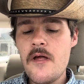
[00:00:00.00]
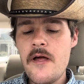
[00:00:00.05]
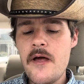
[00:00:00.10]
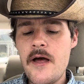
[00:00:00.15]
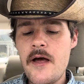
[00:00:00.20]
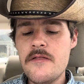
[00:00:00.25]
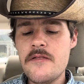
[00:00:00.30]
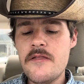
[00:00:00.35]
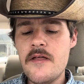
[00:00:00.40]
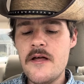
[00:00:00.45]

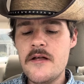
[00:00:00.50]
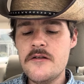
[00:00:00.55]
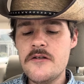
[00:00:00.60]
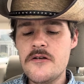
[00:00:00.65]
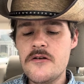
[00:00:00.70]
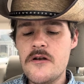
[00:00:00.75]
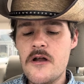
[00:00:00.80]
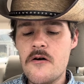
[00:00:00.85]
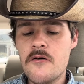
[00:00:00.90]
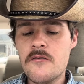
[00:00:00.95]
And then,
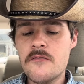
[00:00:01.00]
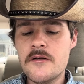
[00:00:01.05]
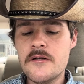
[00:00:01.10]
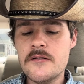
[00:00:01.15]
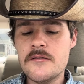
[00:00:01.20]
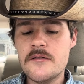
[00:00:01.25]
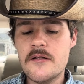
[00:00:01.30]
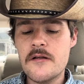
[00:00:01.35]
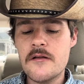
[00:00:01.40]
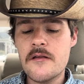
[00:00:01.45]
you know,
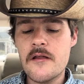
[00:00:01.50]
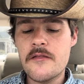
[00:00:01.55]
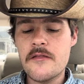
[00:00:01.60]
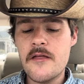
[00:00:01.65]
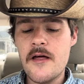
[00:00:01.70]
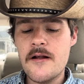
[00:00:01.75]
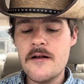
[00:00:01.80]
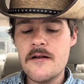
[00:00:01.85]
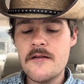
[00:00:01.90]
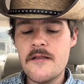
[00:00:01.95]
the
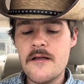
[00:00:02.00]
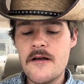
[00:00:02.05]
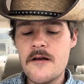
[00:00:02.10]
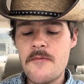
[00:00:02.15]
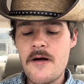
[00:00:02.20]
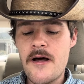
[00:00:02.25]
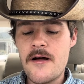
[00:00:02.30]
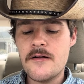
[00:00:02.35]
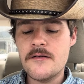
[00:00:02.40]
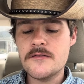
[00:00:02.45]
thing to think
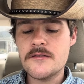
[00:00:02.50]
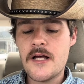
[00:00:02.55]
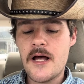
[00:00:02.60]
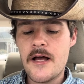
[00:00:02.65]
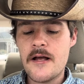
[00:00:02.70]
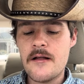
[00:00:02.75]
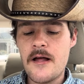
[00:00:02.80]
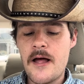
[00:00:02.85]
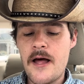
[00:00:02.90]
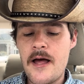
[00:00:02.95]
about is
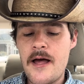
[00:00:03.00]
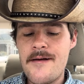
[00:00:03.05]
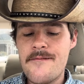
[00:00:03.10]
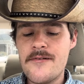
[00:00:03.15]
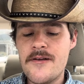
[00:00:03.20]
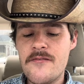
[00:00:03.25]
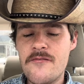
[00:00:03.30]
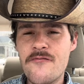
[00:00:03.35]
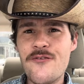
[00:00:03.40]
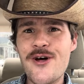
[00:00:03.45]
I
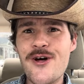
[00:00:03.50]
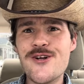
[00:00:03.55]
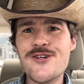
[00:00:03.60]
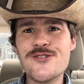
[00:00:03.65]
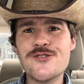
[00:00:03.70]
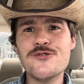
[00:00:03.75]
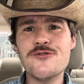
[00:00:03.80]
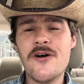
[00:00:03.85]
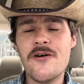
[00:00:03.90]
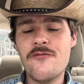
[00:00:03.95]
haven't even found a
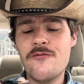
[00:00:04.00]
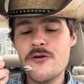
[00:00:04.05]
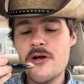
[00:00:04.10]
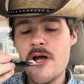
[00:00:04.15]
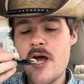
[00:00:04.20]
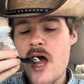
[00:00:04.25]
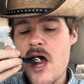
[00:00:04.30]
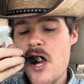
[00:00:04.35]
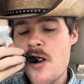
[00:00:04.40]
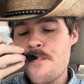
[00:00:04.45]
truffle
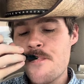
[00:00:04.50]
yet.